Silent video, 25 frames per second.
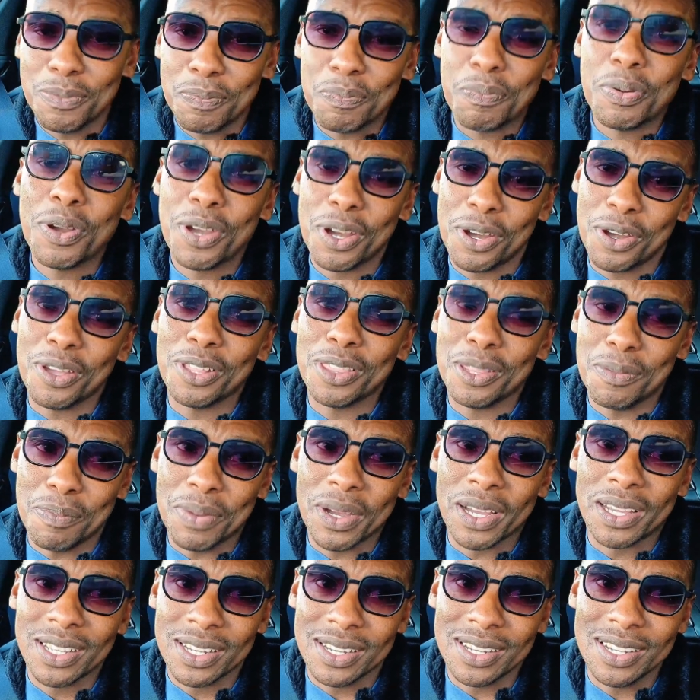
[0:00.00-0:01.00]
put it on the
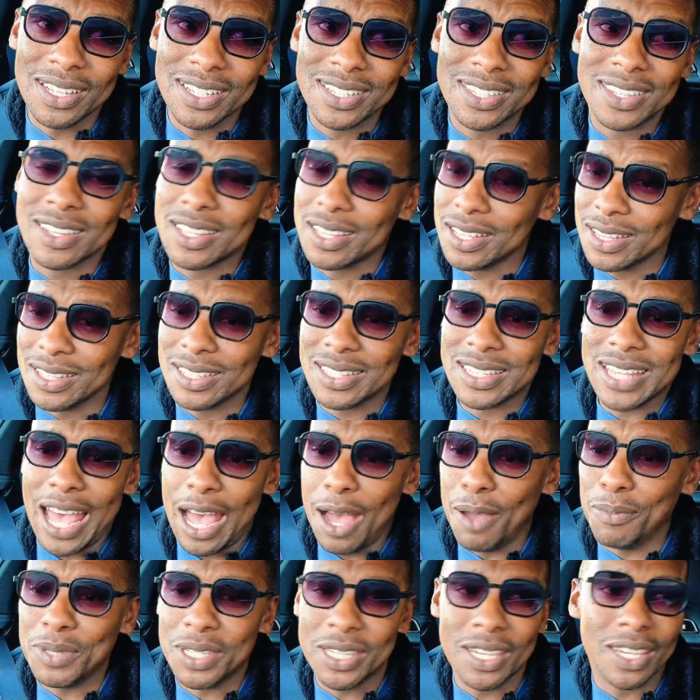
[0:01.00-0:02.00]
bucket list, because
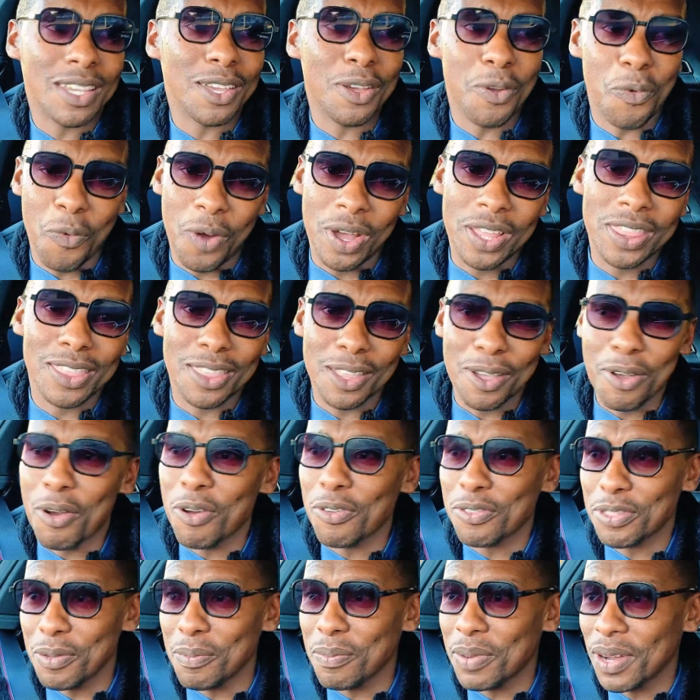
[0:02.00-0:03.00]
I'm checking one thing
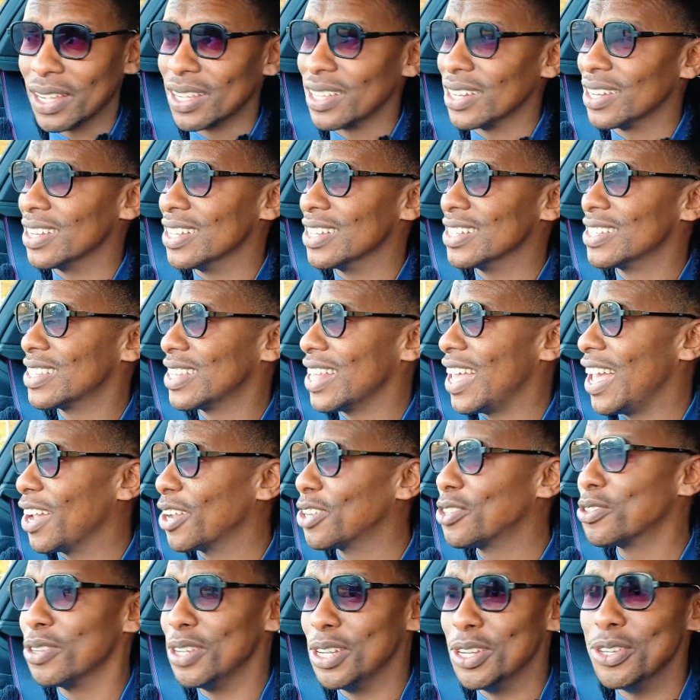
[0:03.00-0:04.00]
off the bucket list:
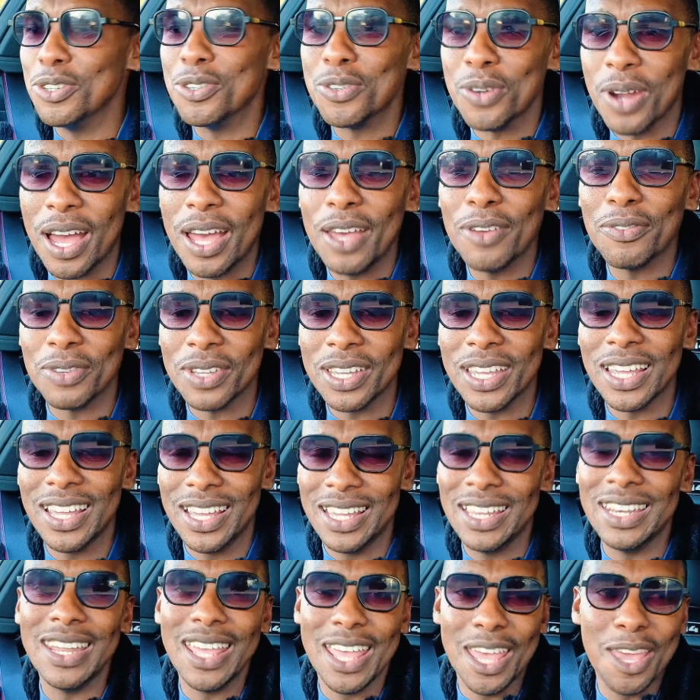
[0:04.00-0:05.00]
actually driving
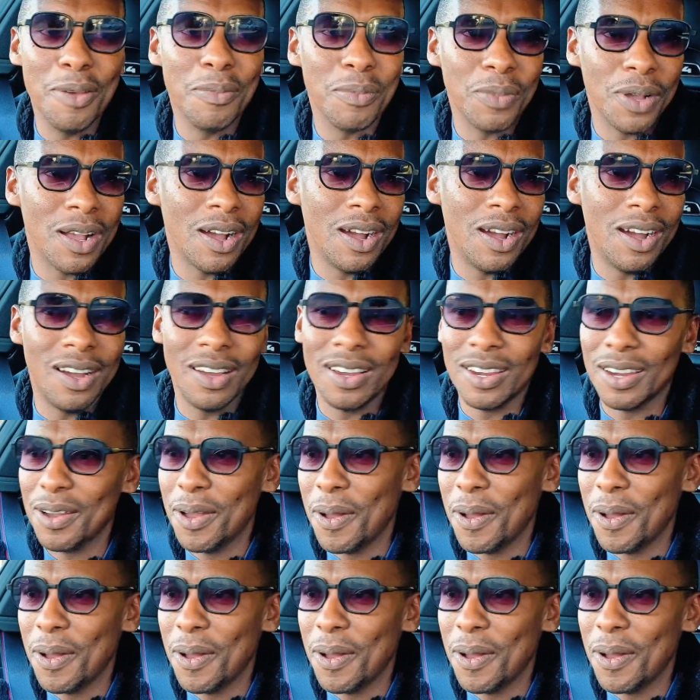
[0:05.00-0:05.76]
an M car.